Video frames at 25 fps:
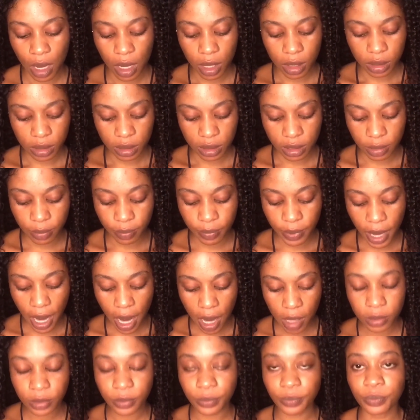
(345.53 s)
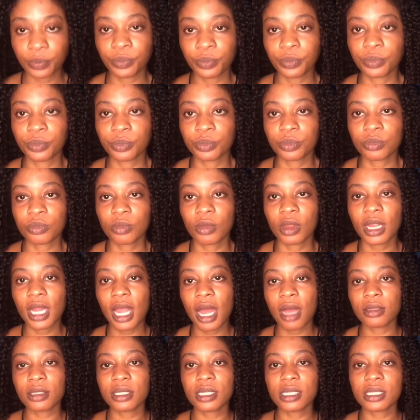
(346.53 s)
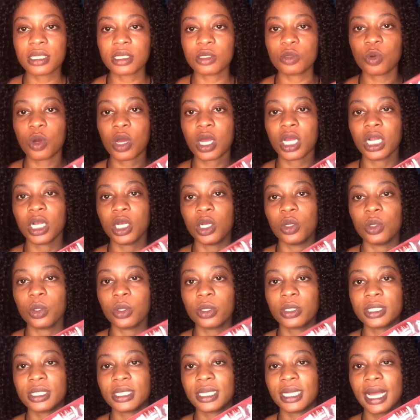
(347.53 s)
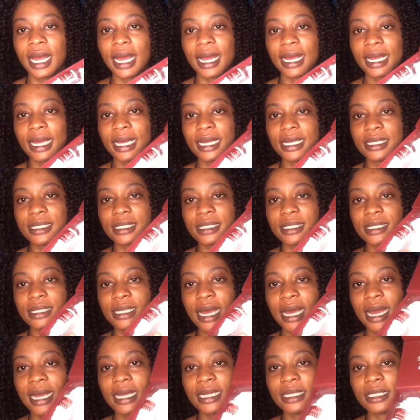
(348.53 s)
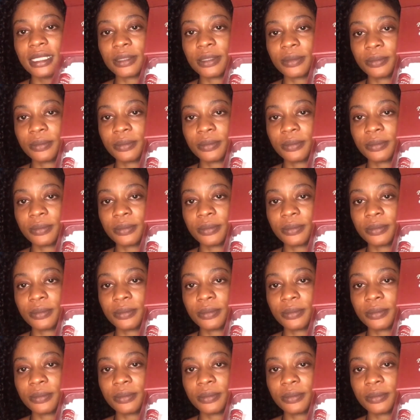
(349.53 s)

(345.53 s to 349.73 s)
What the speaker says: It's the brown. Now this is what it looks like inside.